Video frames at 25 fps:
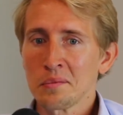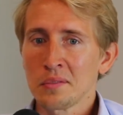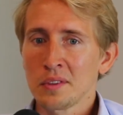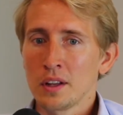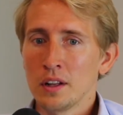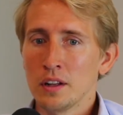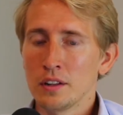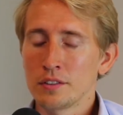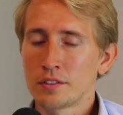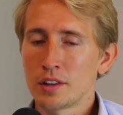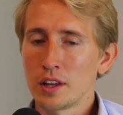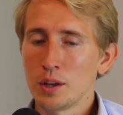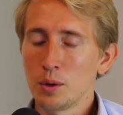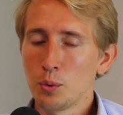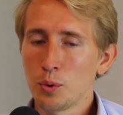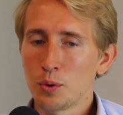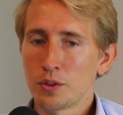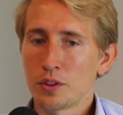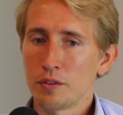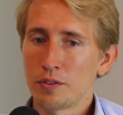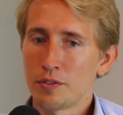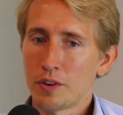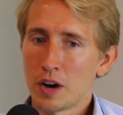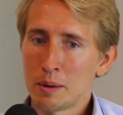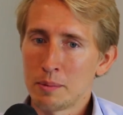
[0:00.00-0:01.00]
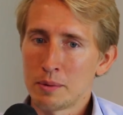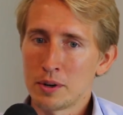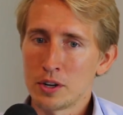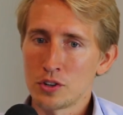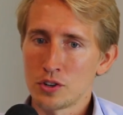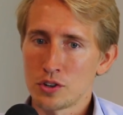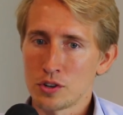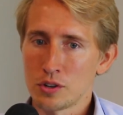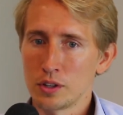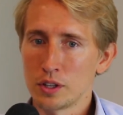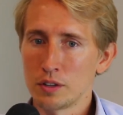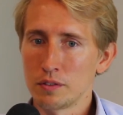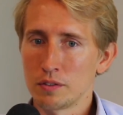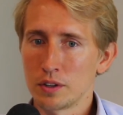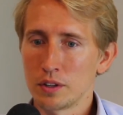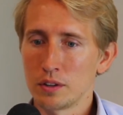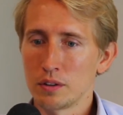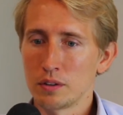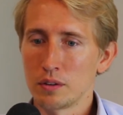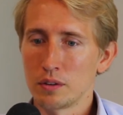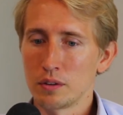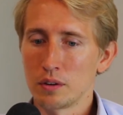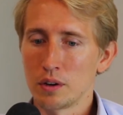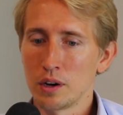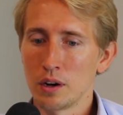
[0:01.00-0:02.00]
Let's say with the 5-minute journal, even
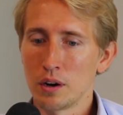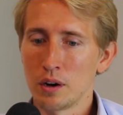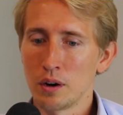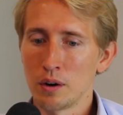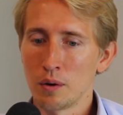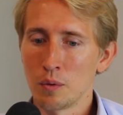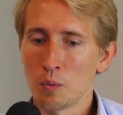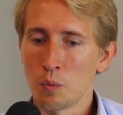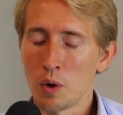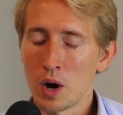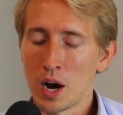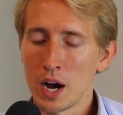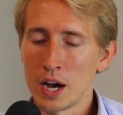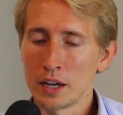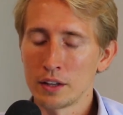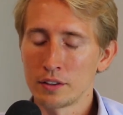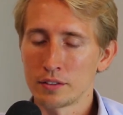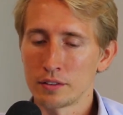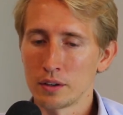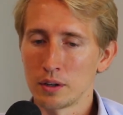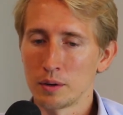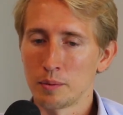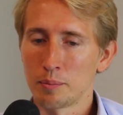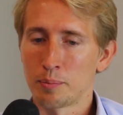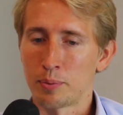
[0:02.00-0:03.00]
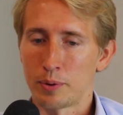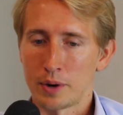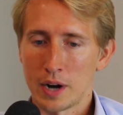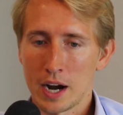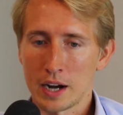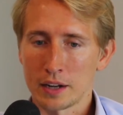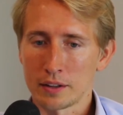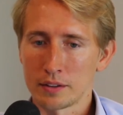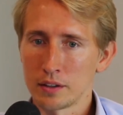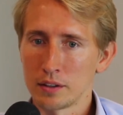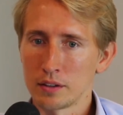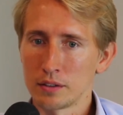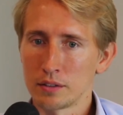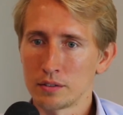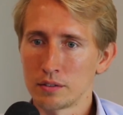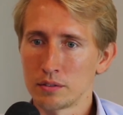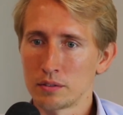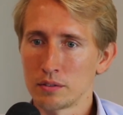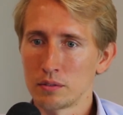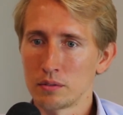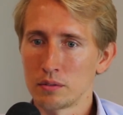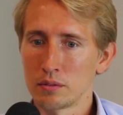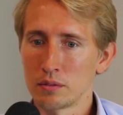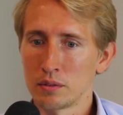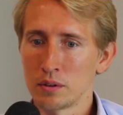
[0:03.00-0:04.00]
why it's a
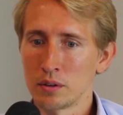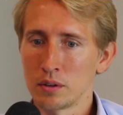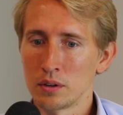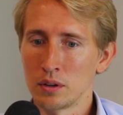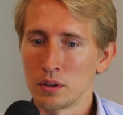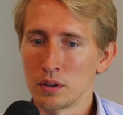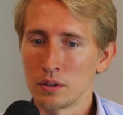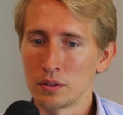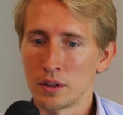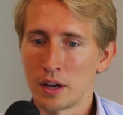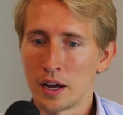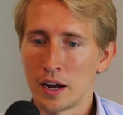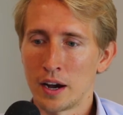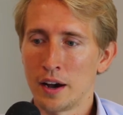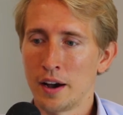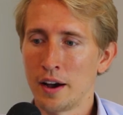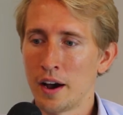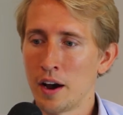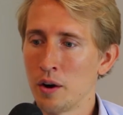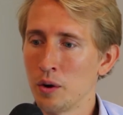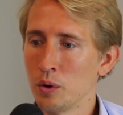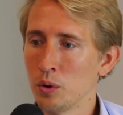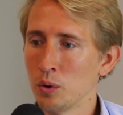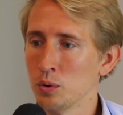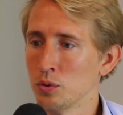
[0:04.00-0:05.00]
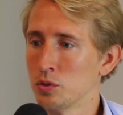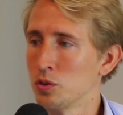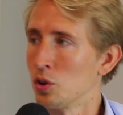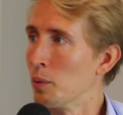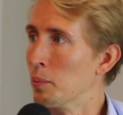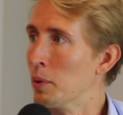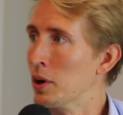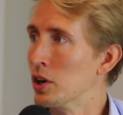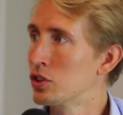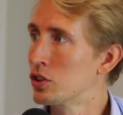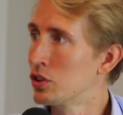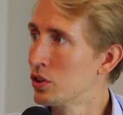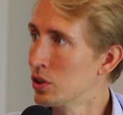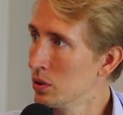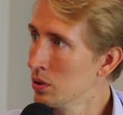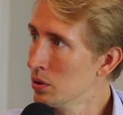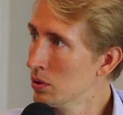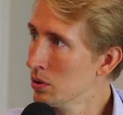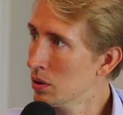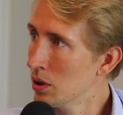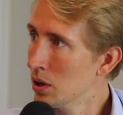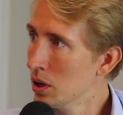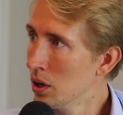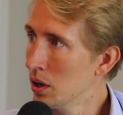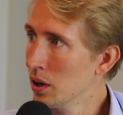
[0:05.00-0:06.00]
practice that I owe so much to,
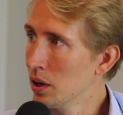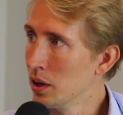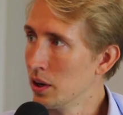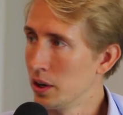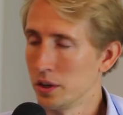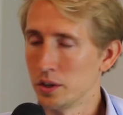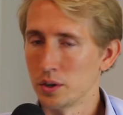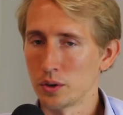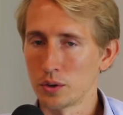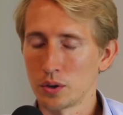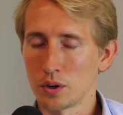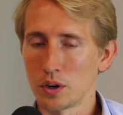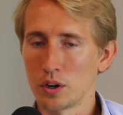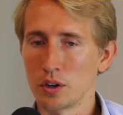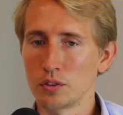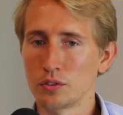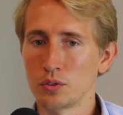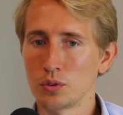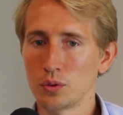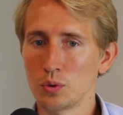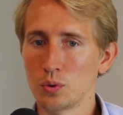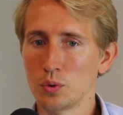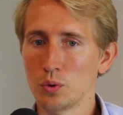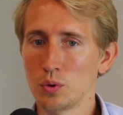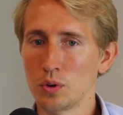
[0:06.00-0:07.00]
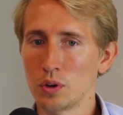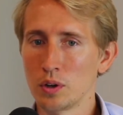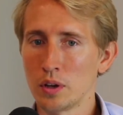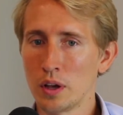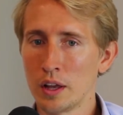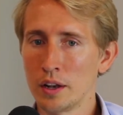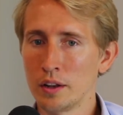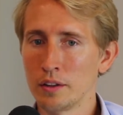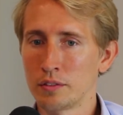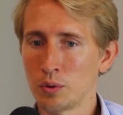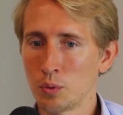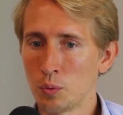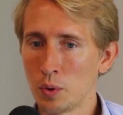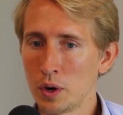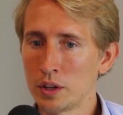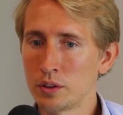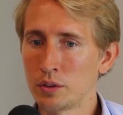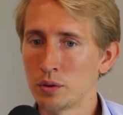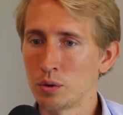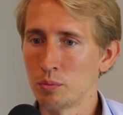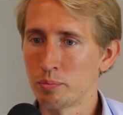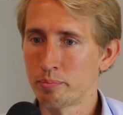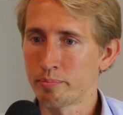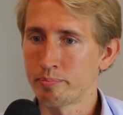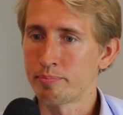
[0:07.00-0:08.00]
in regards to, and it's a way
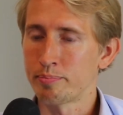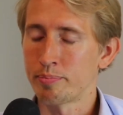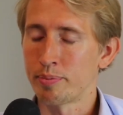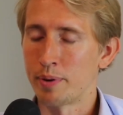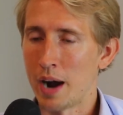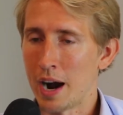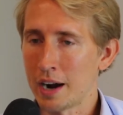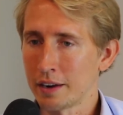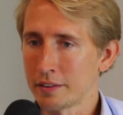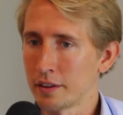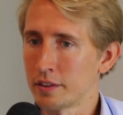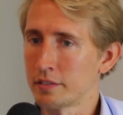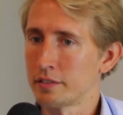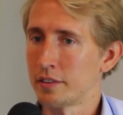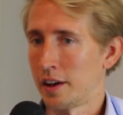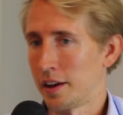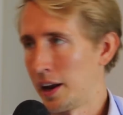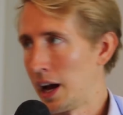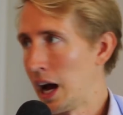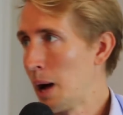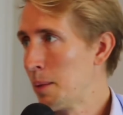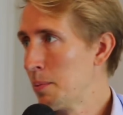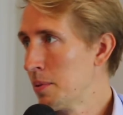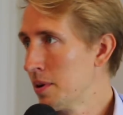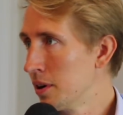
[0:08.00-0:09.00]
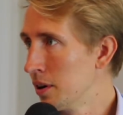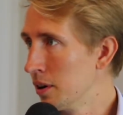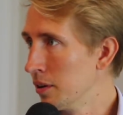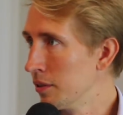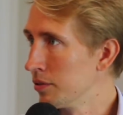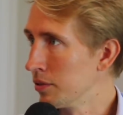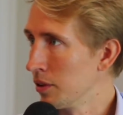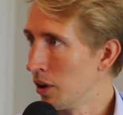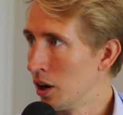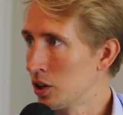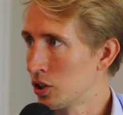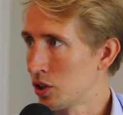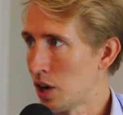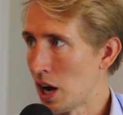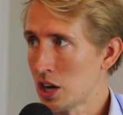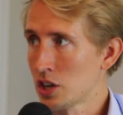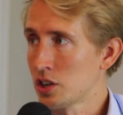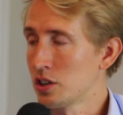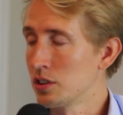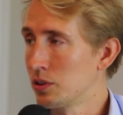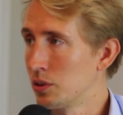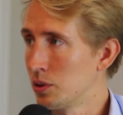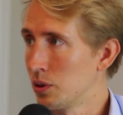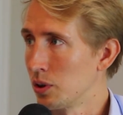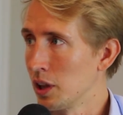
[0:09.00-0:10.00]
to practice that habit of law of
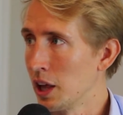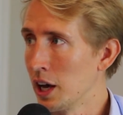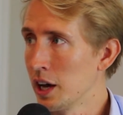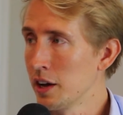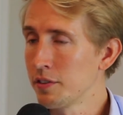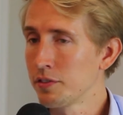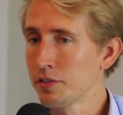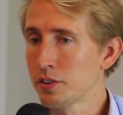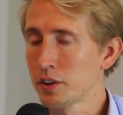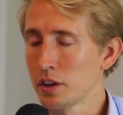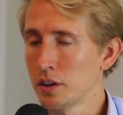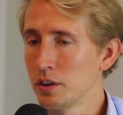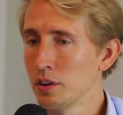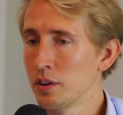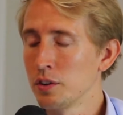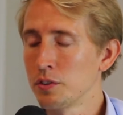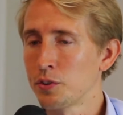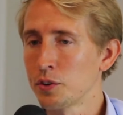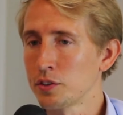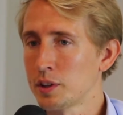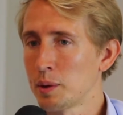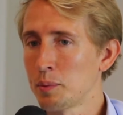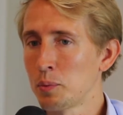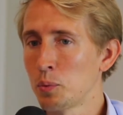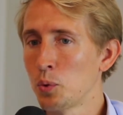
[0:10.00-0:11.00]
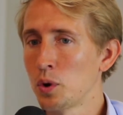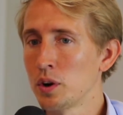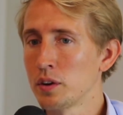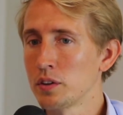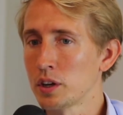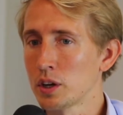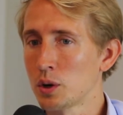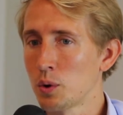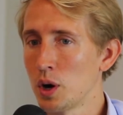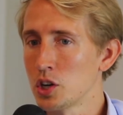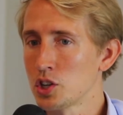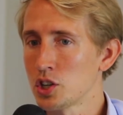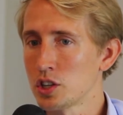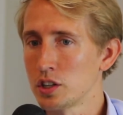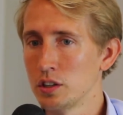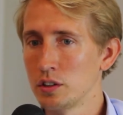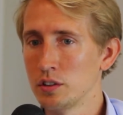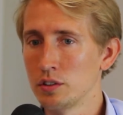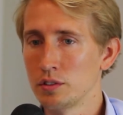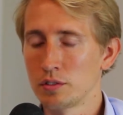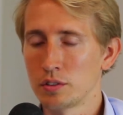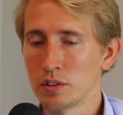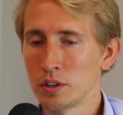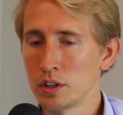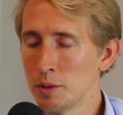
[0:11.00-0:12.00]
attraction to your life. For example, one of the
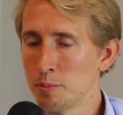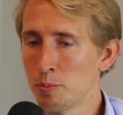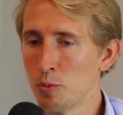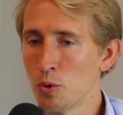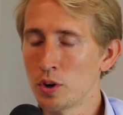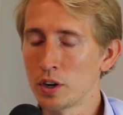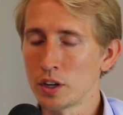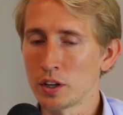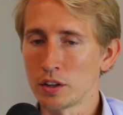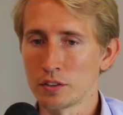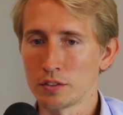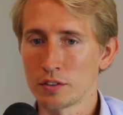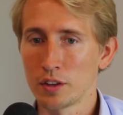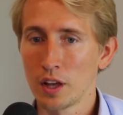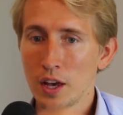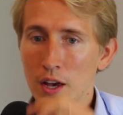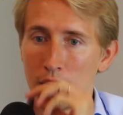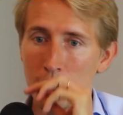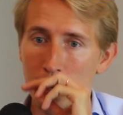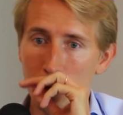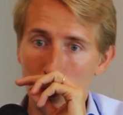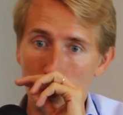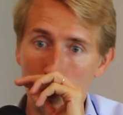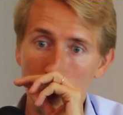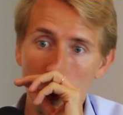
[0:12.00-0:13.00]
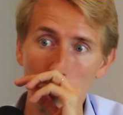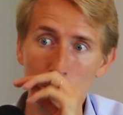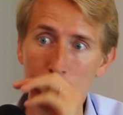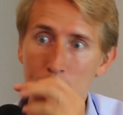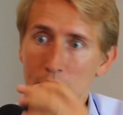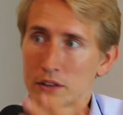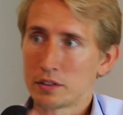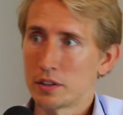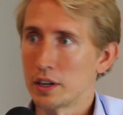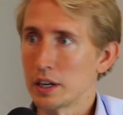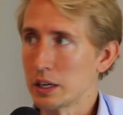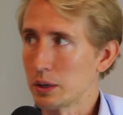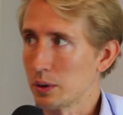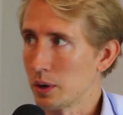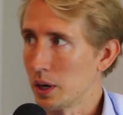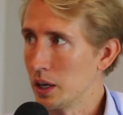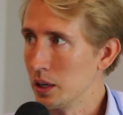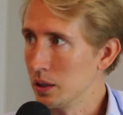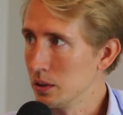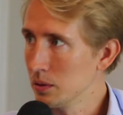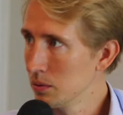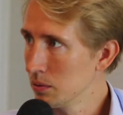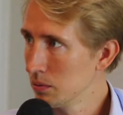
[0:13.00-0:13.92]
questions in the morning is, what will make today great?